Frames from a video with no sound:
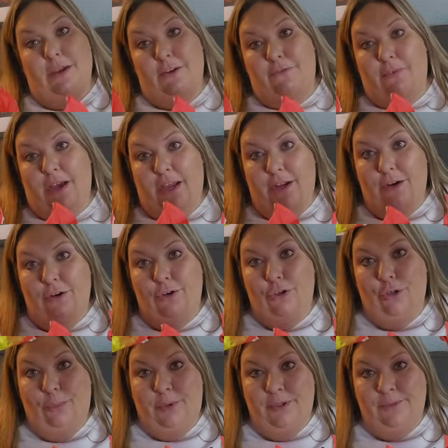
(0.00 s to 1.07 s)
my fire
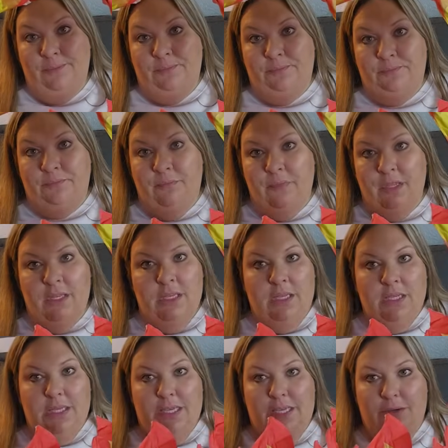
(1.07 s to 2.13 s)
hoop.
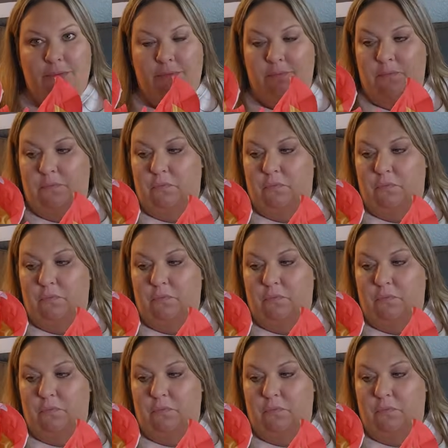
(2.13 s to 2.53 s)
It